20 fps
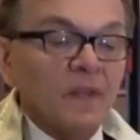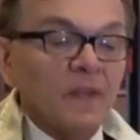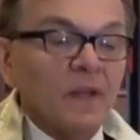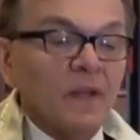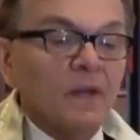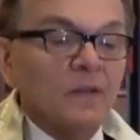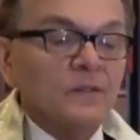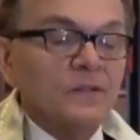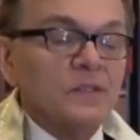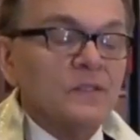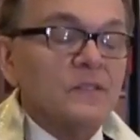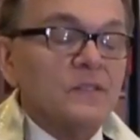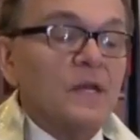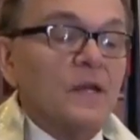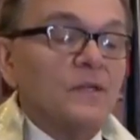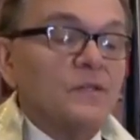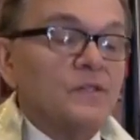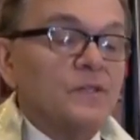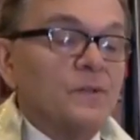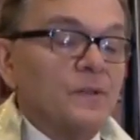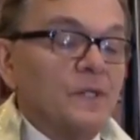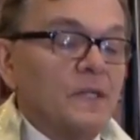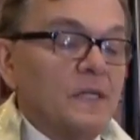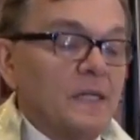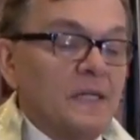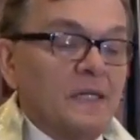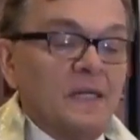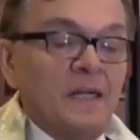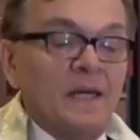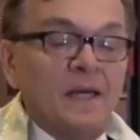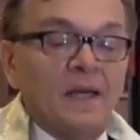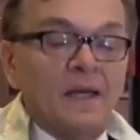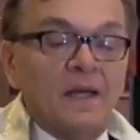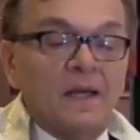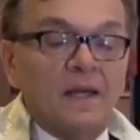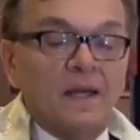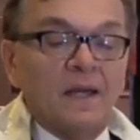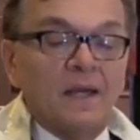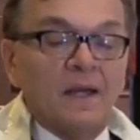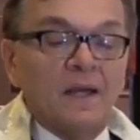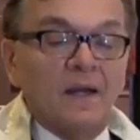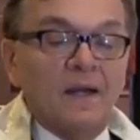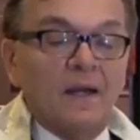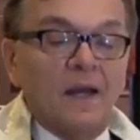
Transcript: go to share screen here